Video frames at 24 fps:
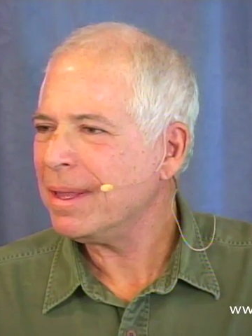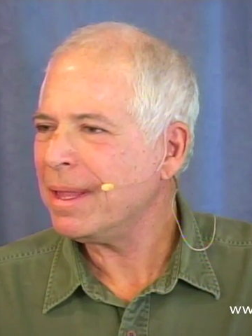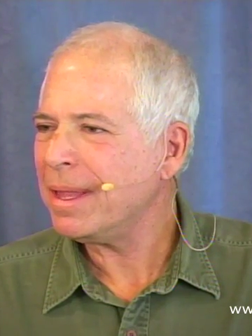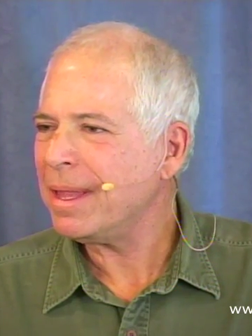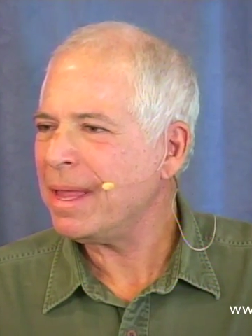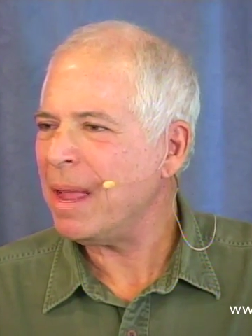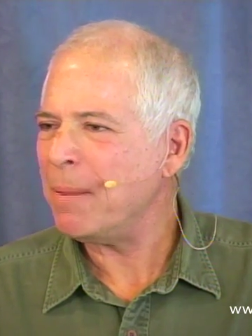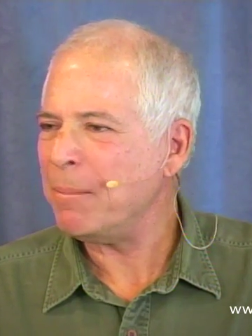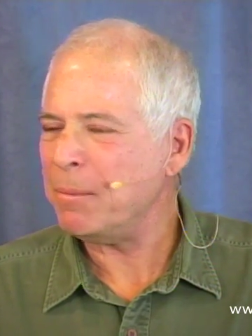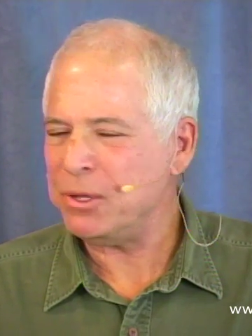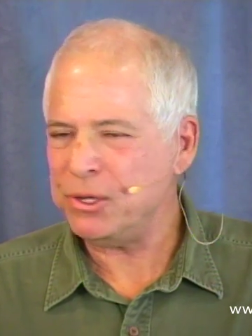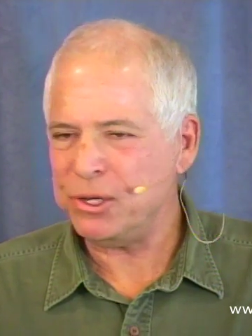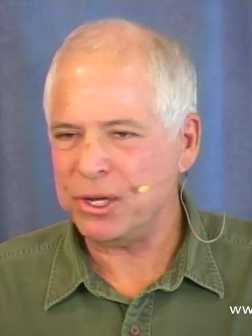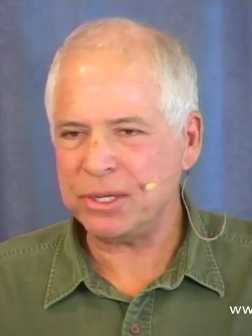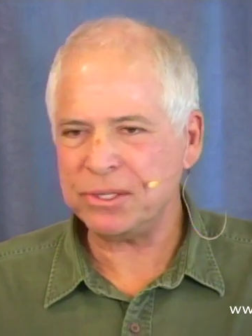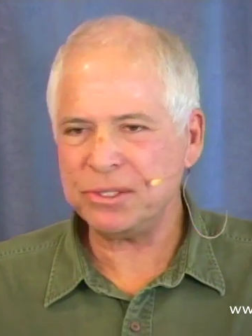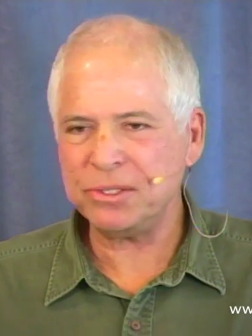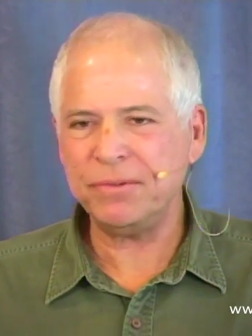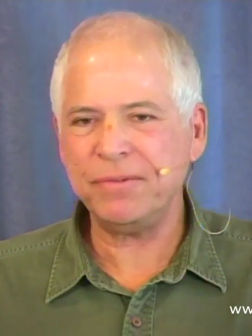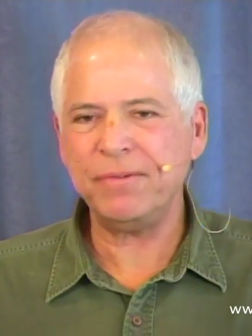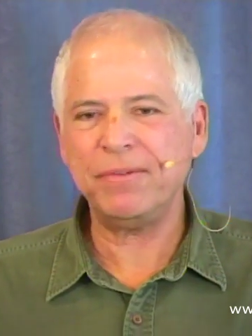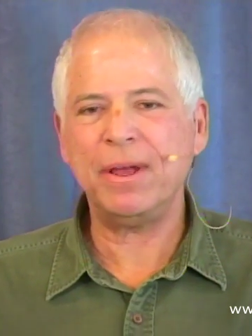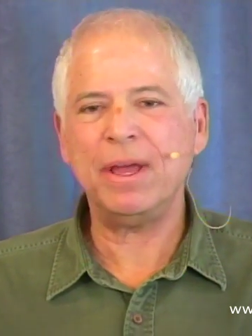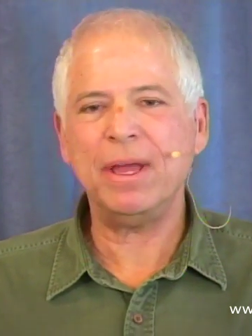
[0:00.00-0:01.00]
And we
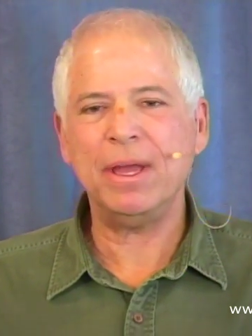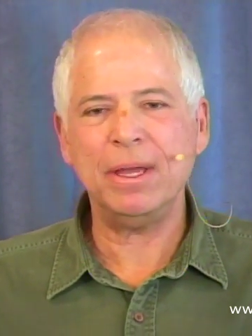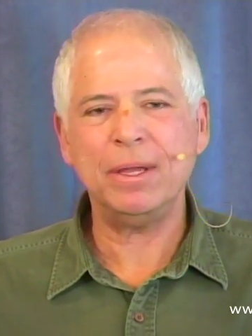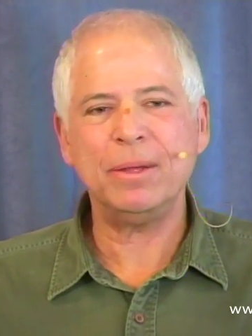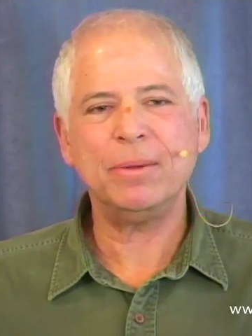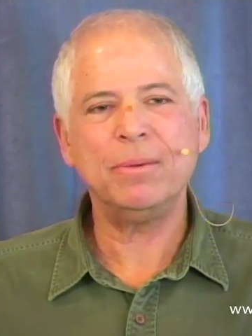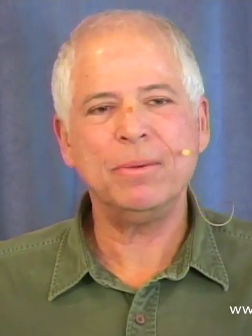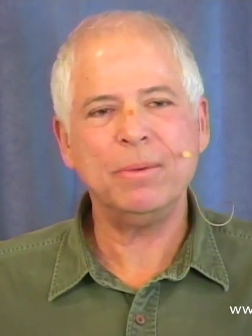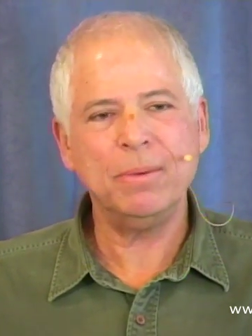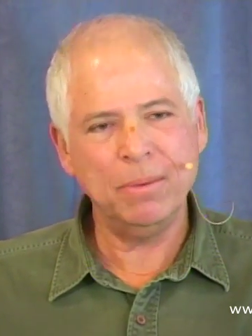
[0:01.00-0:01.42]
justify it.